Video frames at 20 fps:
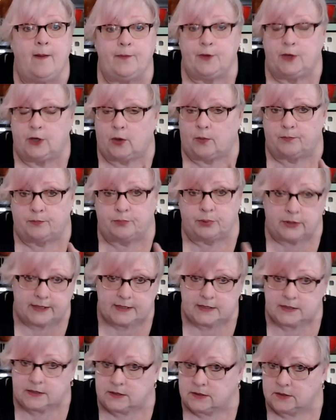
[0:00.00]
You know,
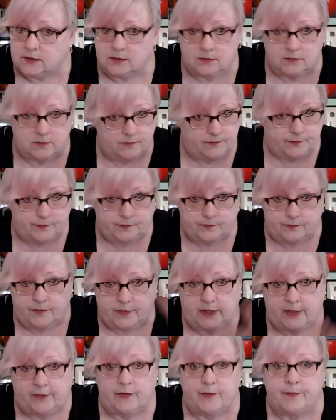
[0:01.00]
please
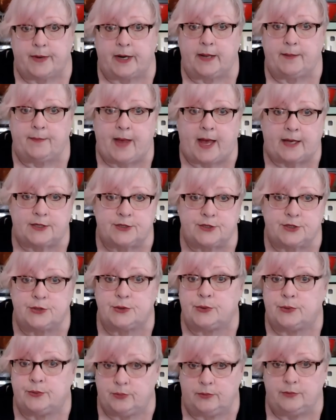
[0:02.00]
give the money back
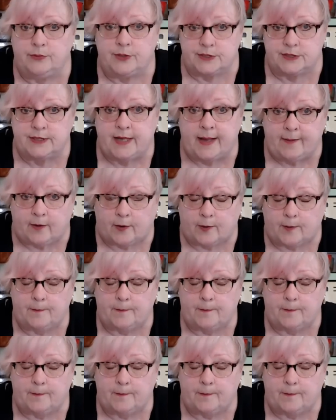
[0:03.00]
to the seller.